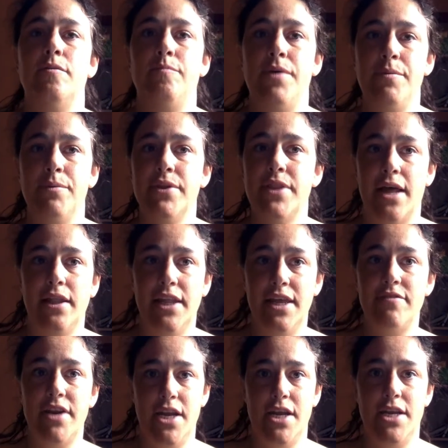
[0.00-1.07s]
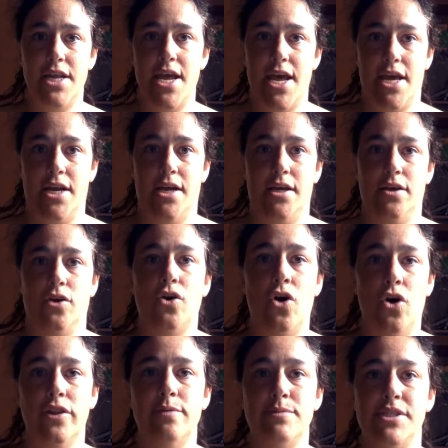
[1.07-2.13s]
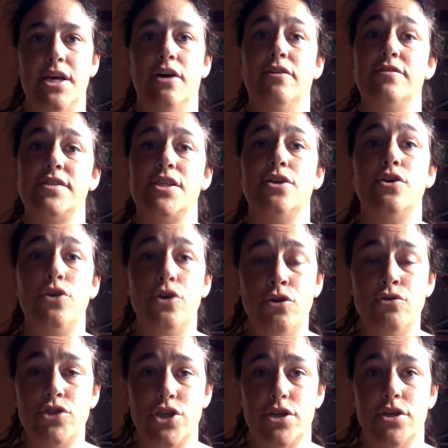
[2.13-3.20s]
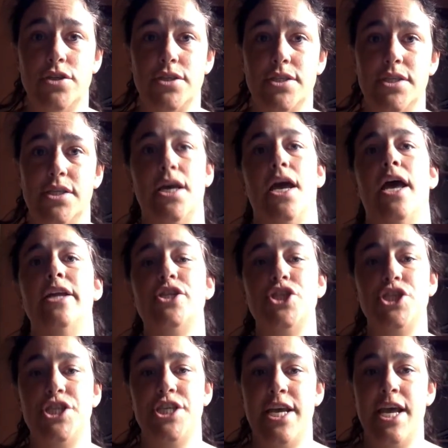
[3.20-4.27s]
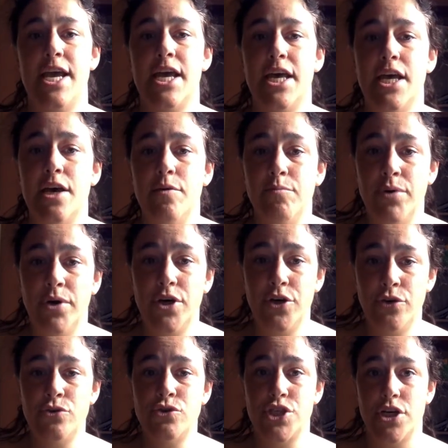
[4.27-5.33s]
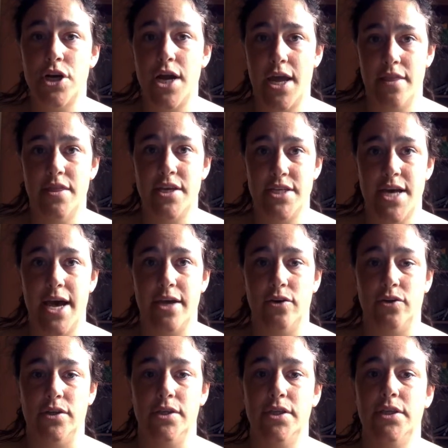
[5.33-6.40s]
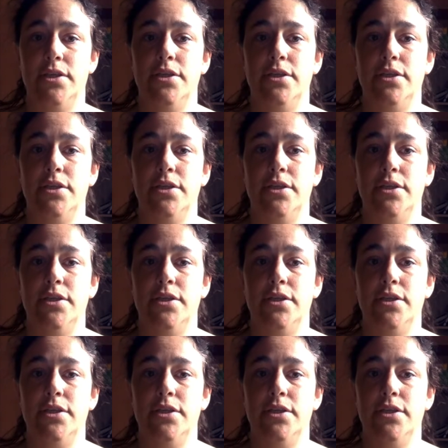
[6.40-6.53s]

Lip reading: people that live in Indiana call themselves Hoosiers, and she put Hoosier in the title.